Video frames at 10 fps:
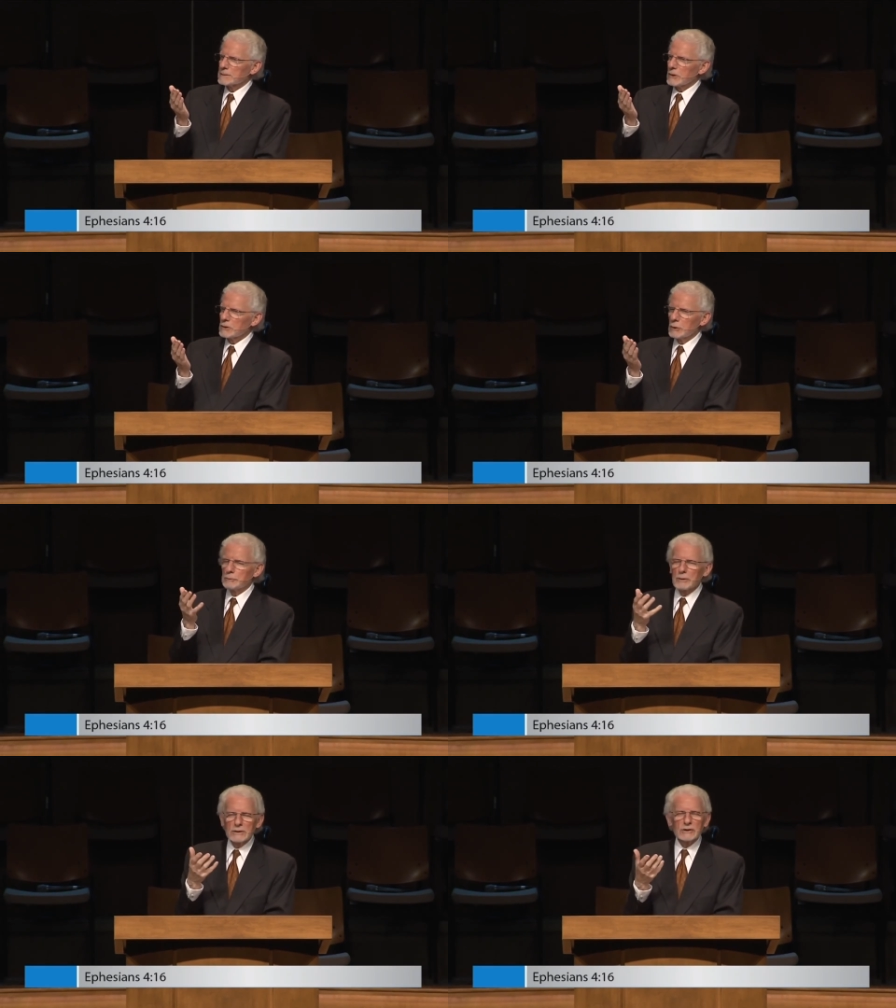So you
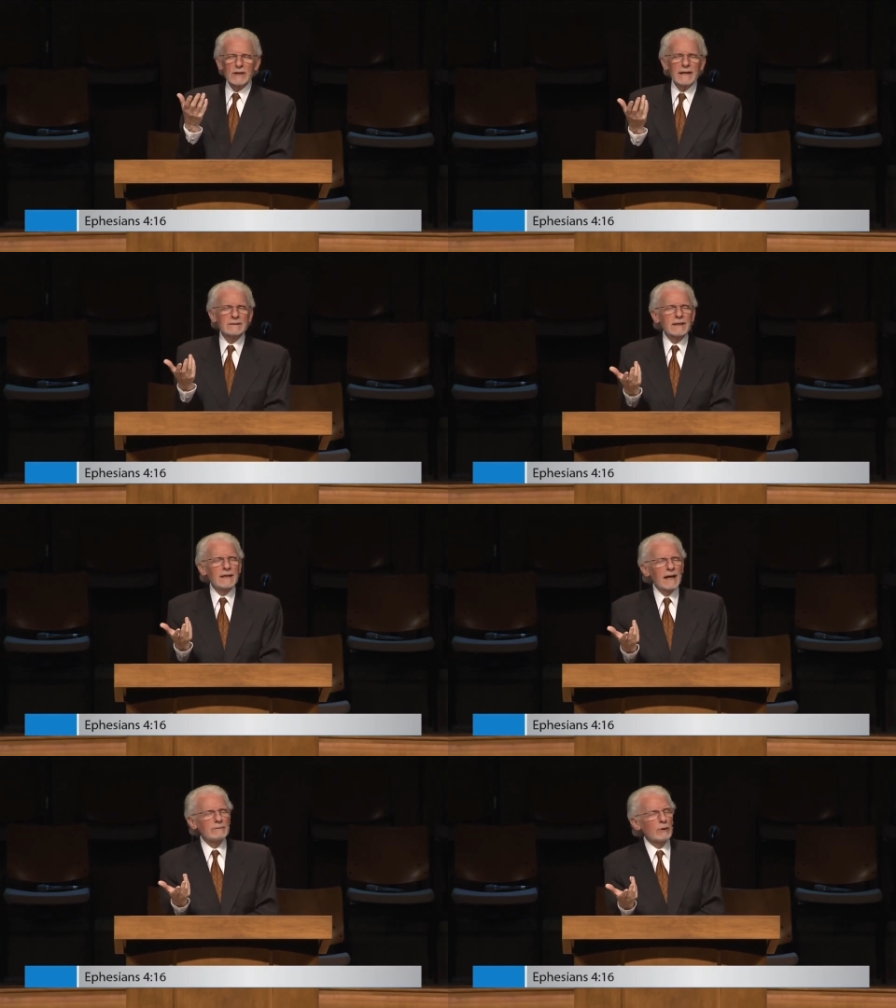appreciate the
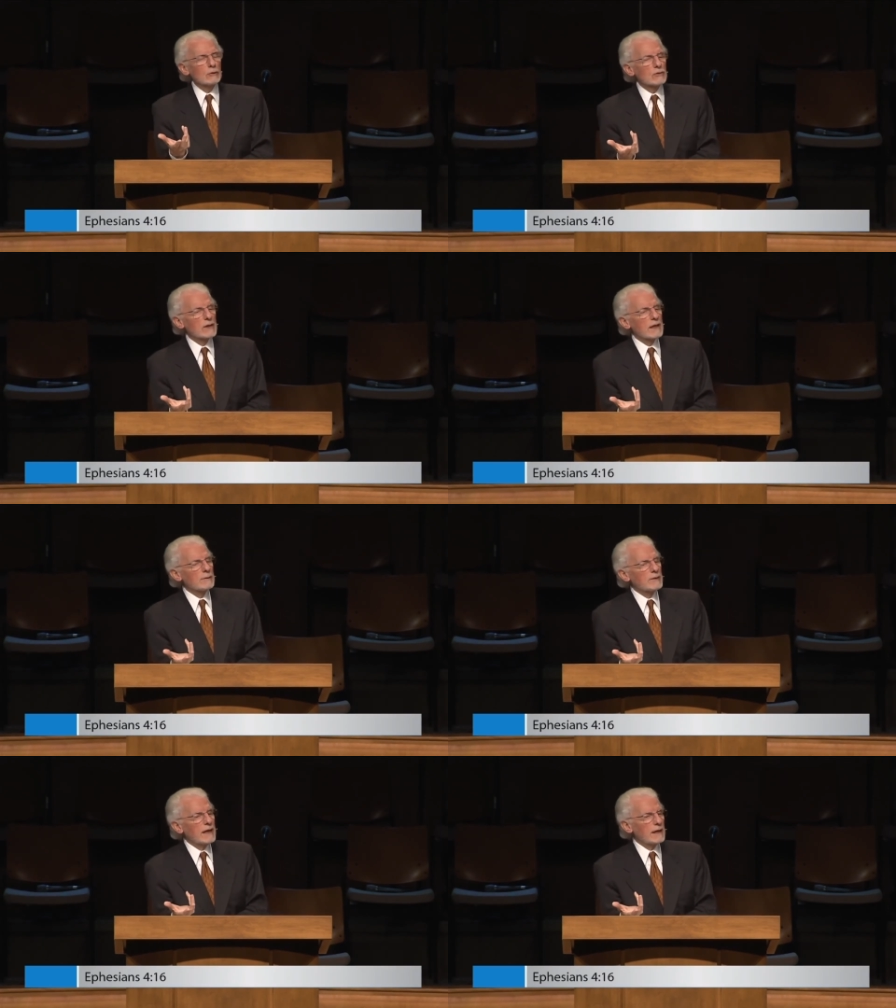diversity
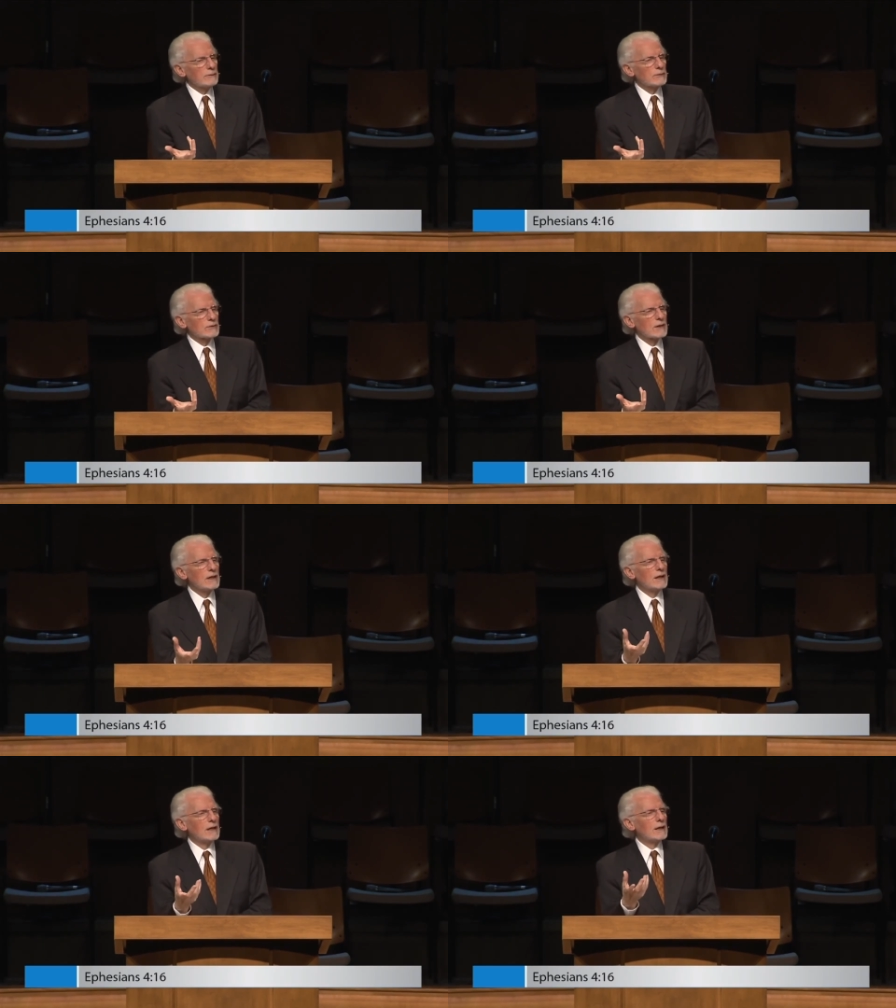of gifts.
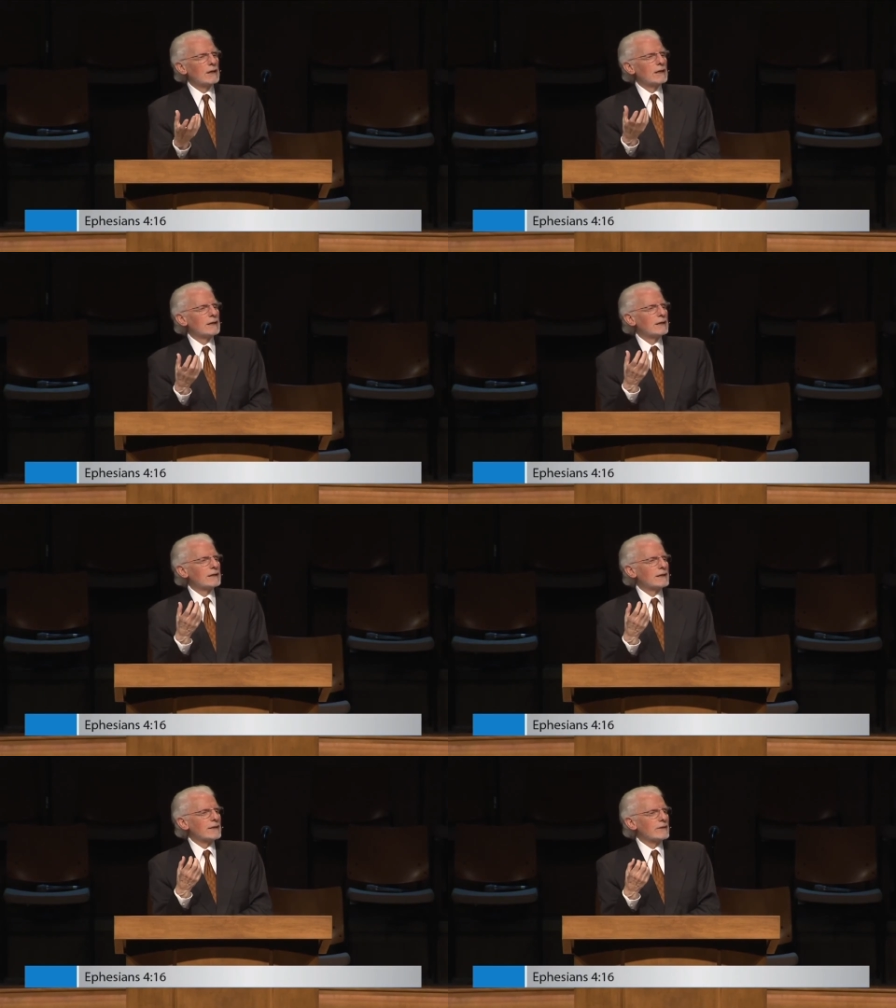
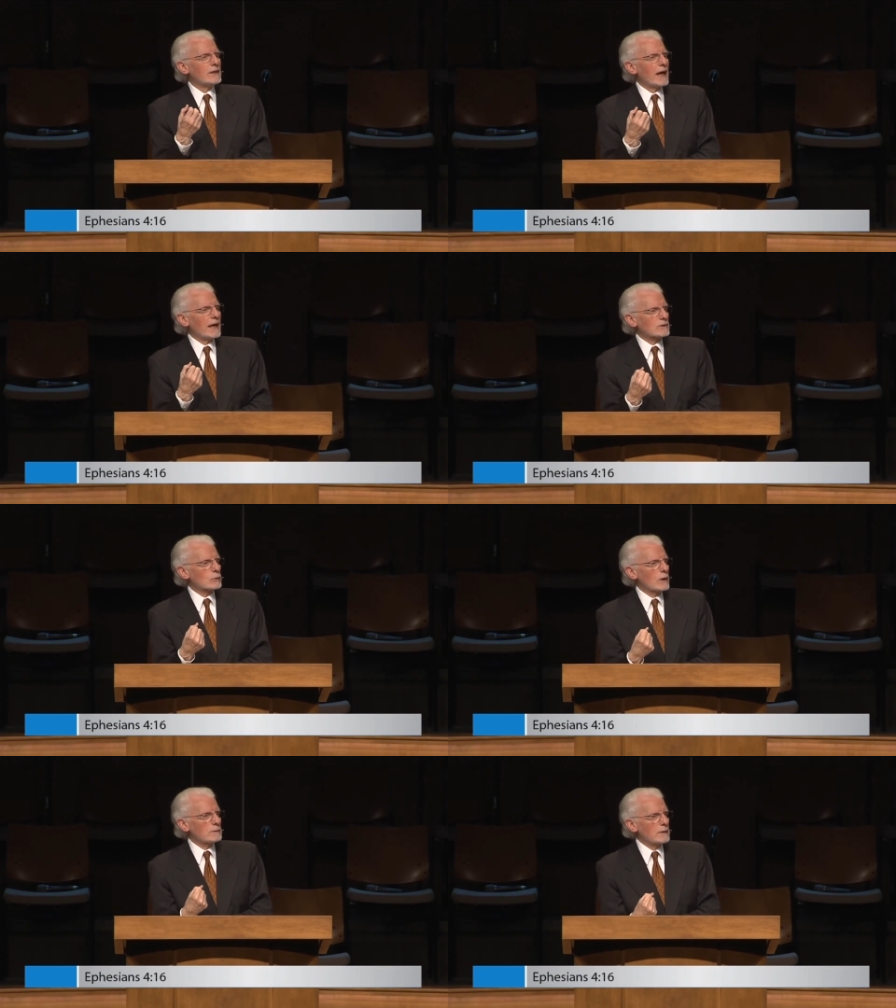
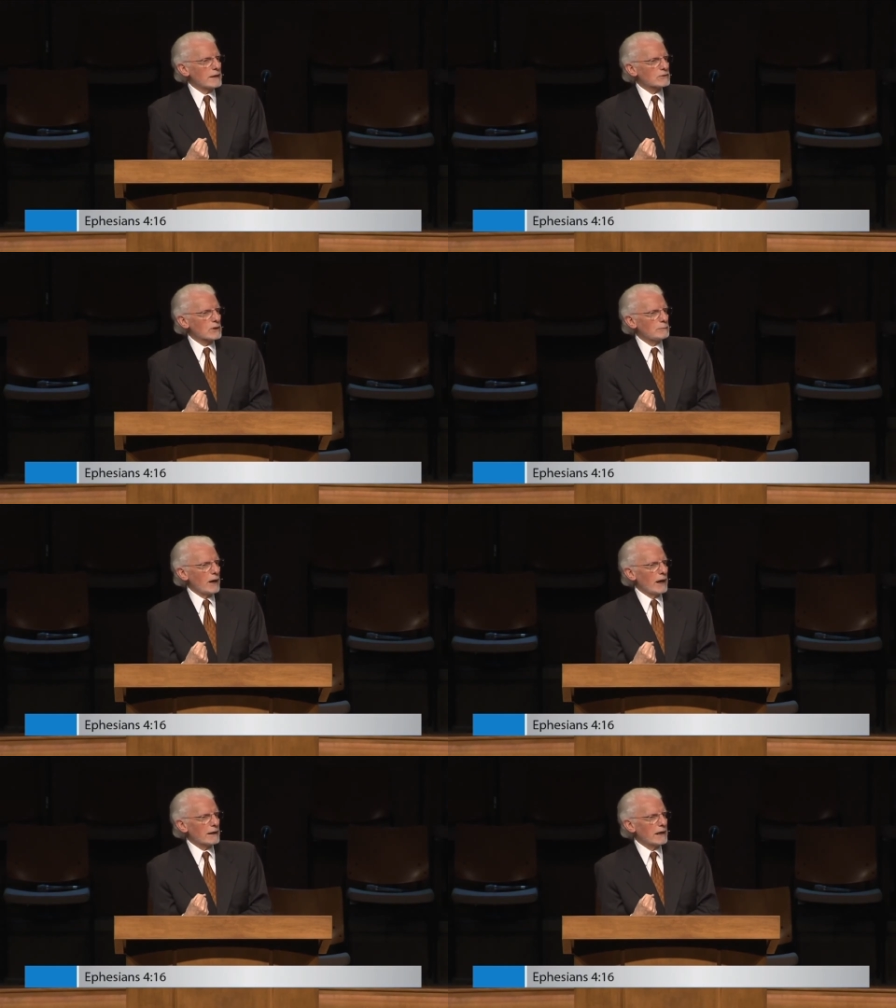That's what makes the
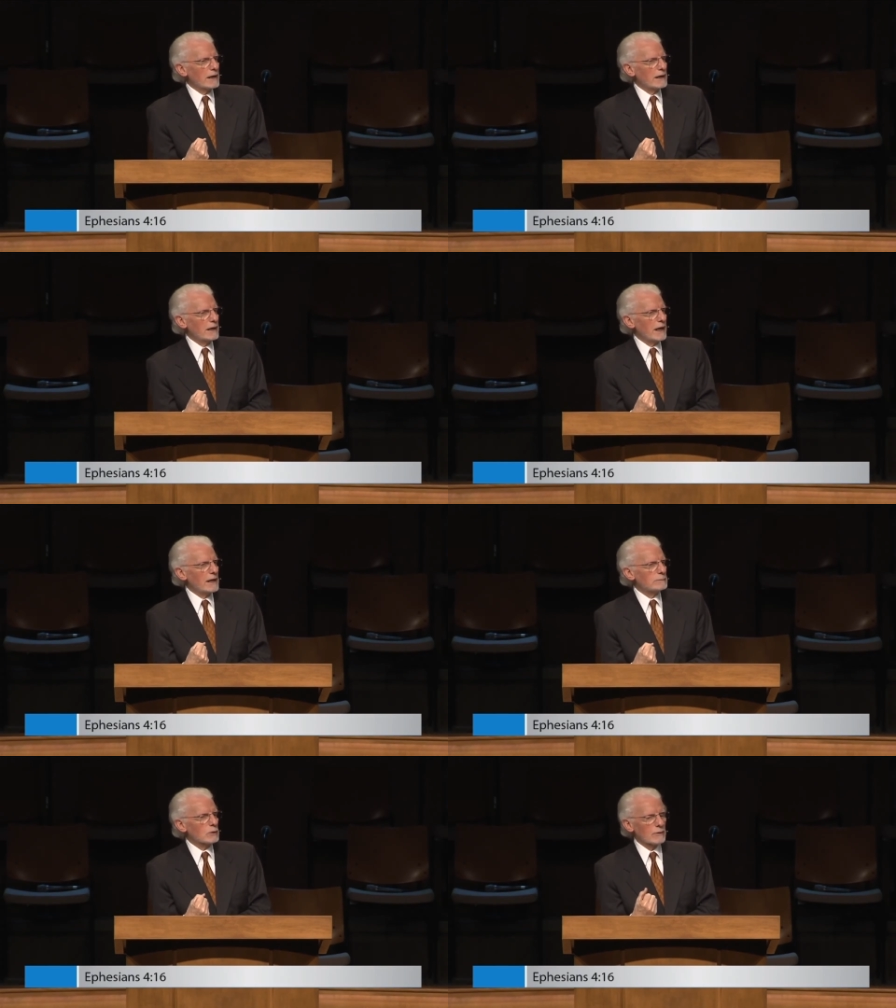body
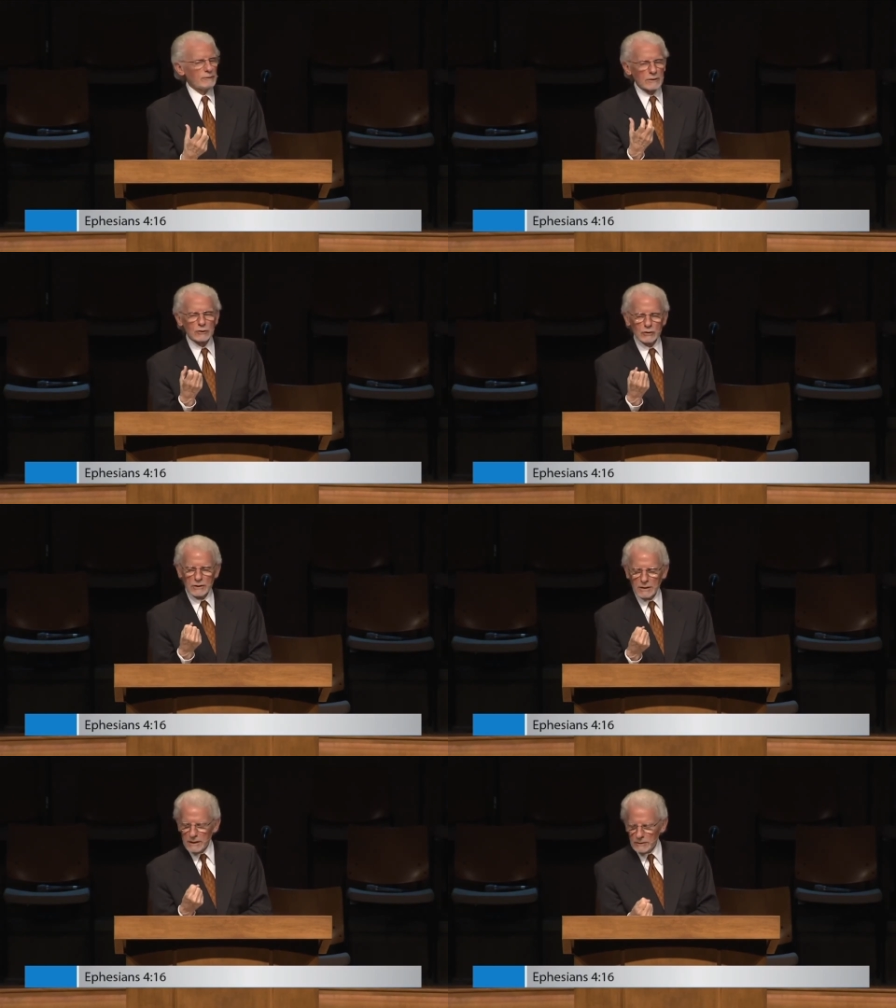able to
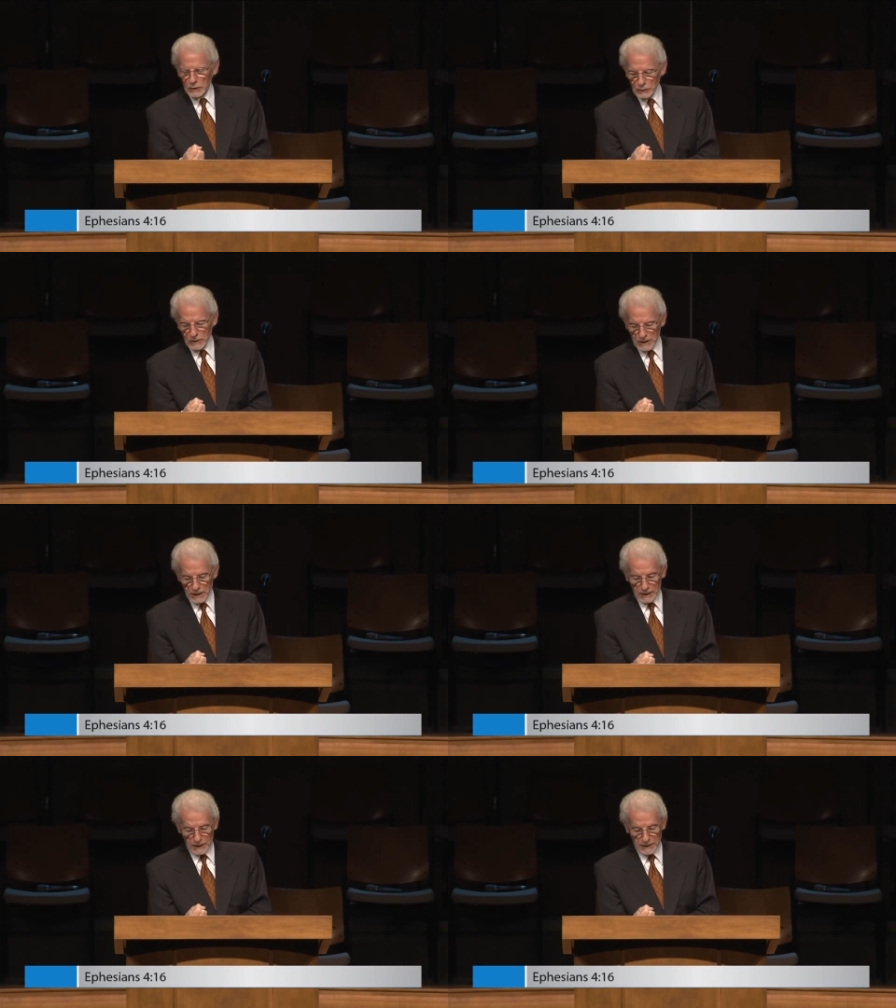function in
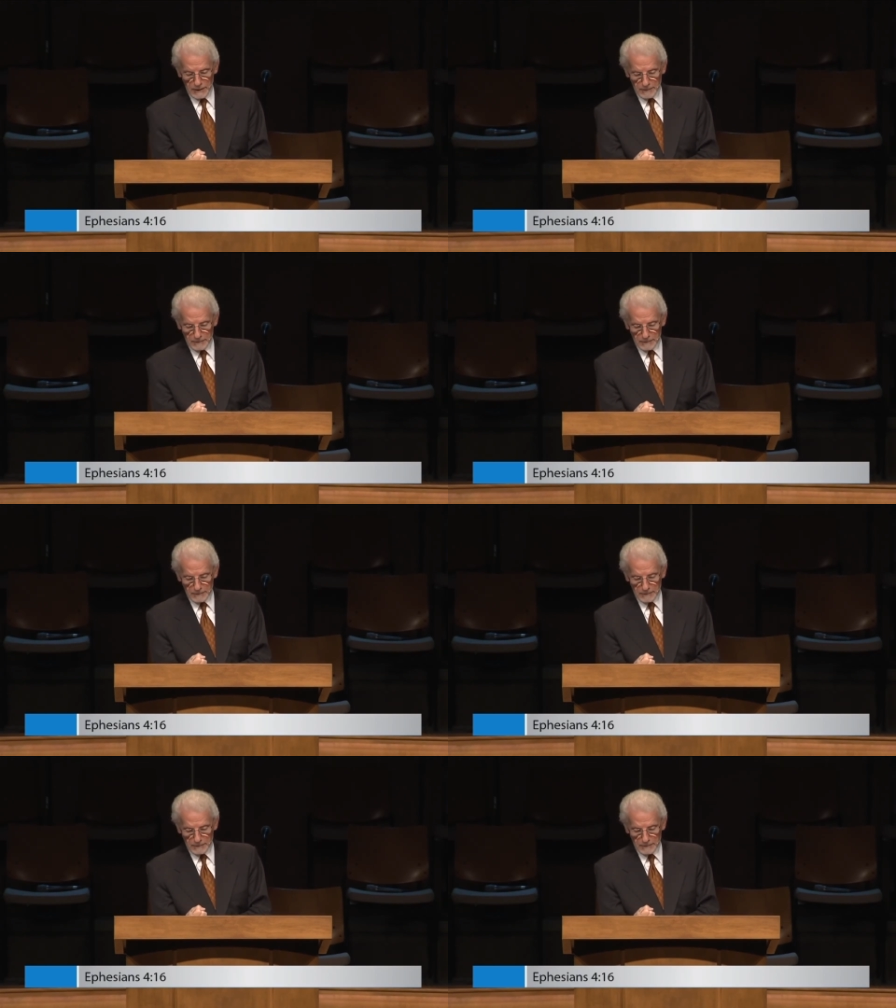unity.